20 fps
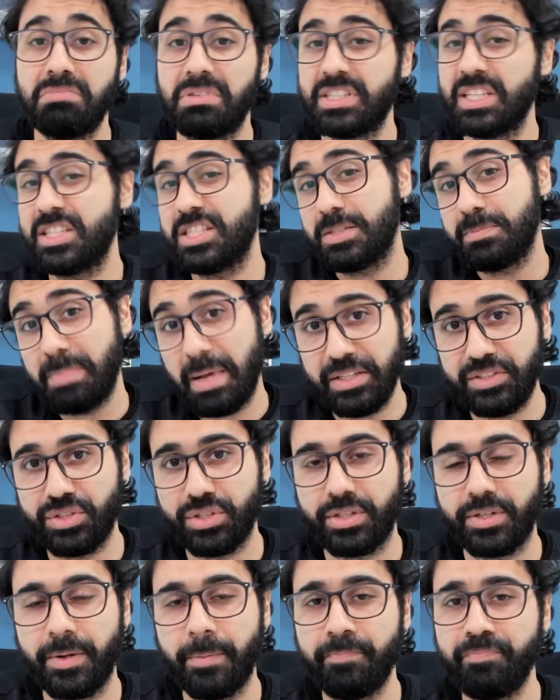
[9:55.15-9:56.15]
but it's
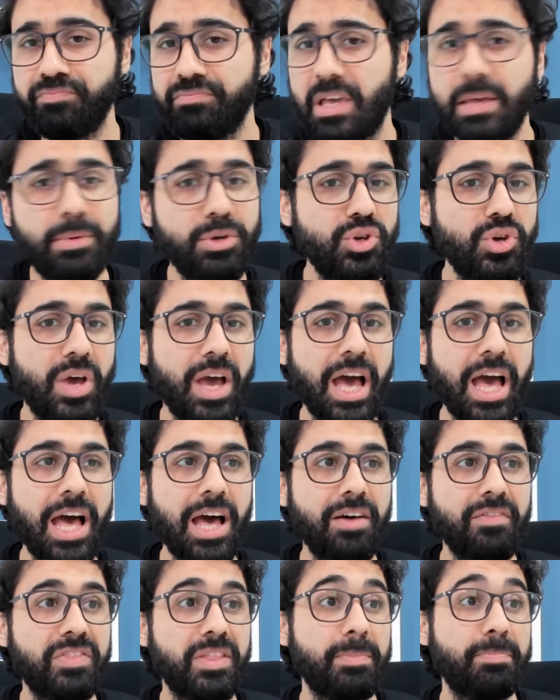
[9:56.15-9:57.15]
better Maybe you
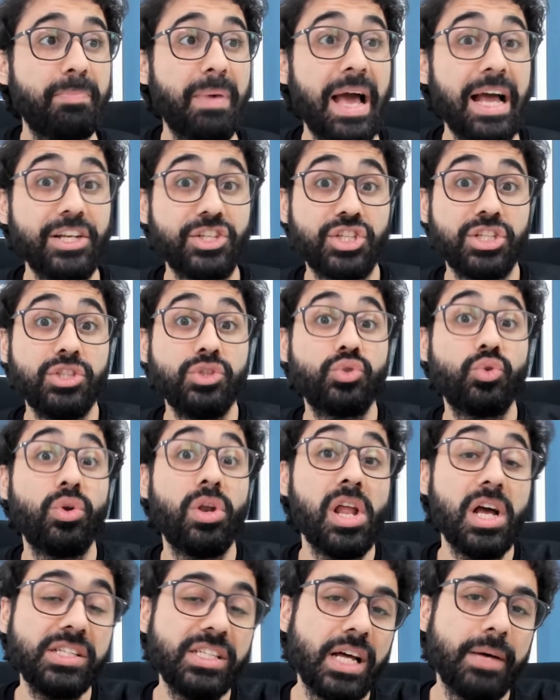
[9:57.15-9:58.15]
have the passion to
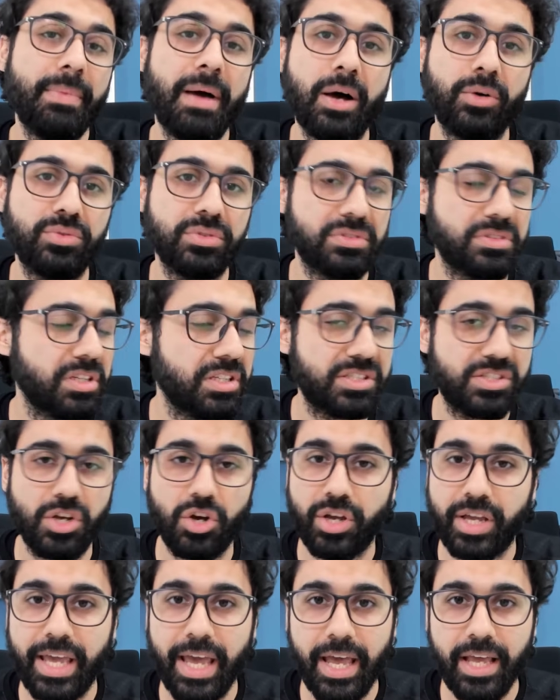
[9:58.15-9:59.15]
learn about it. It's
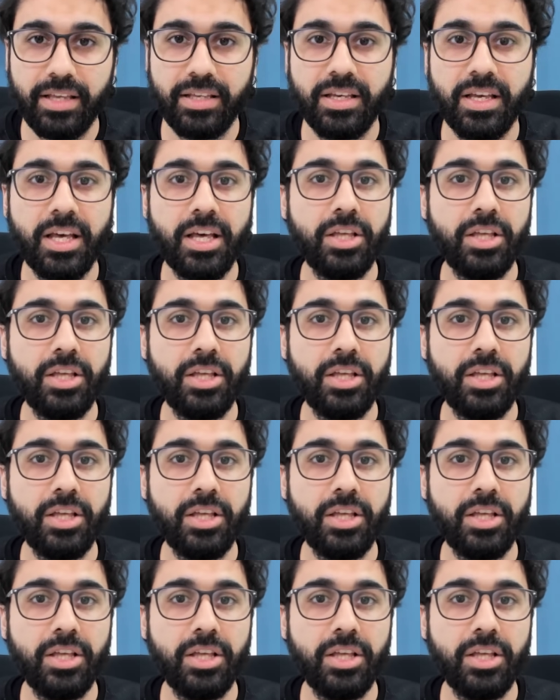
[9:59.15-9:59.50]
okay.